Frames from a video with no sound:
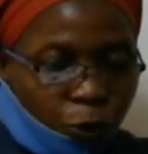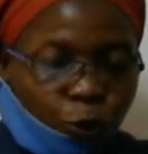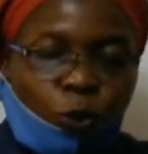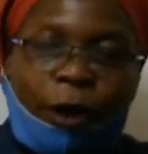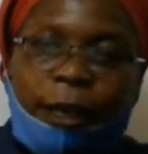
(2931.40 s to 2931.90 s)

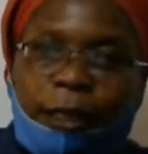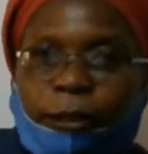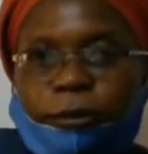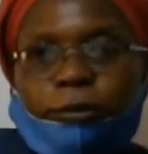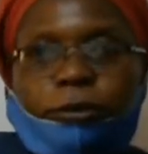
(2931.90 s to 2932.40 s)

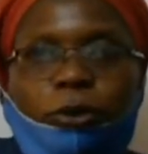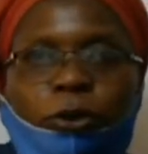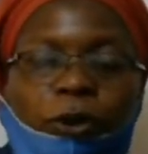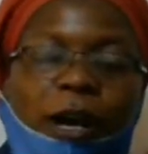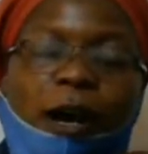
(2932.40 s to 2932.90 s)
dwell
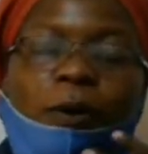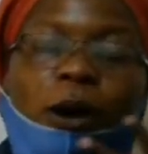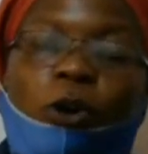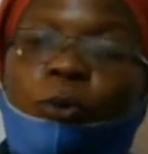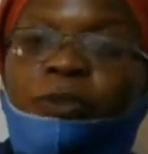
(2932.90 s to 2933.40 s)
on
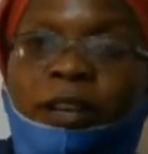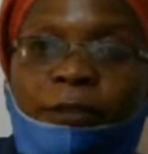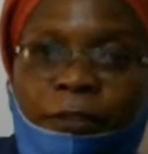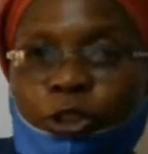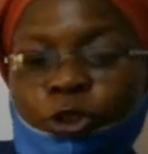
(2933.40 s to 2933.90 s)
our
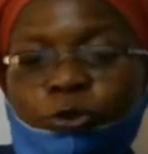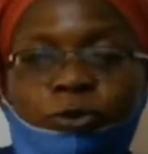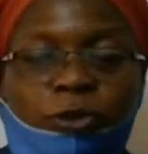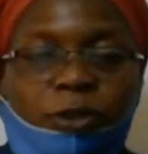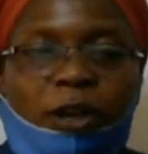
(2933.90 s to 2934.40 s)

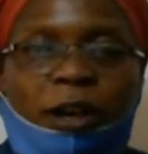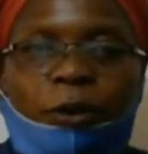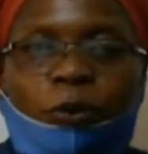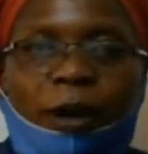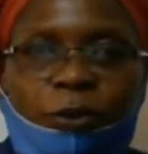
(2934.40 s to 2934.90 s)
observations
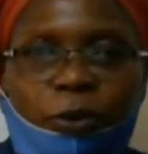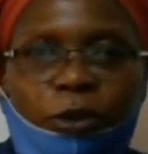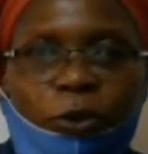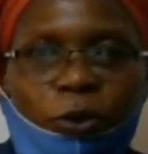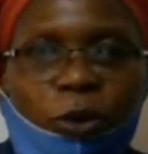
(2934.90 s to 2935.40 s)
and what we
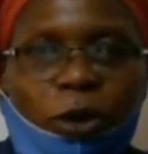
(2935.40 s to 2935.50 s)
know.